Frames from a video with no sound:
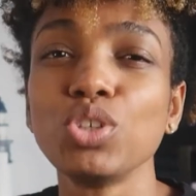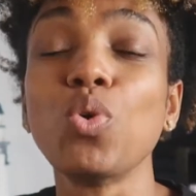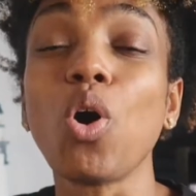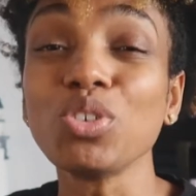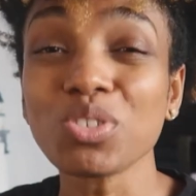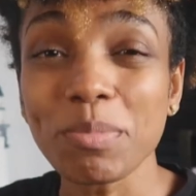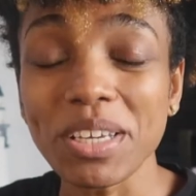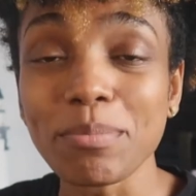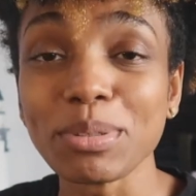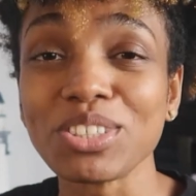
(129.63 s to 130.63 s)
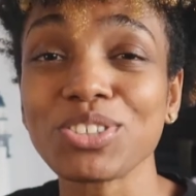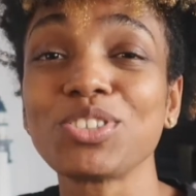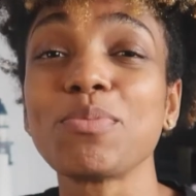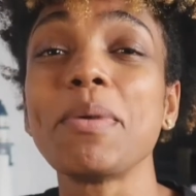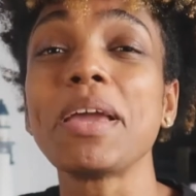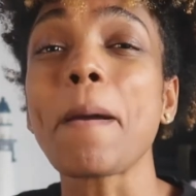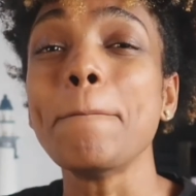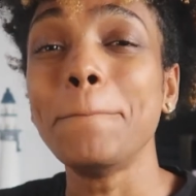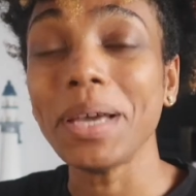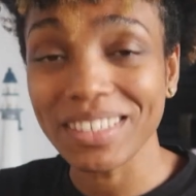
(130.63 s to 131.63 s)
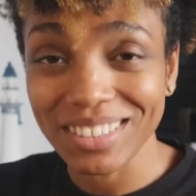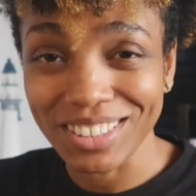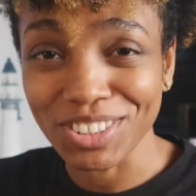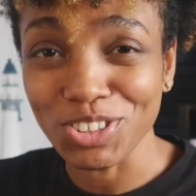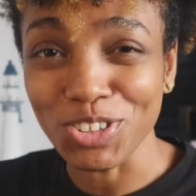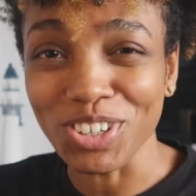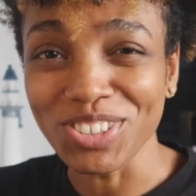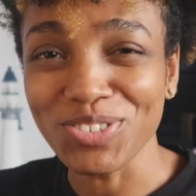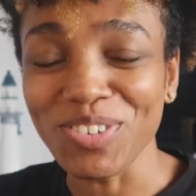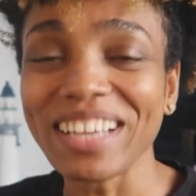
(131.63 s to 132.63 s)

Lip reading: You'll also be in a position to make better decisions,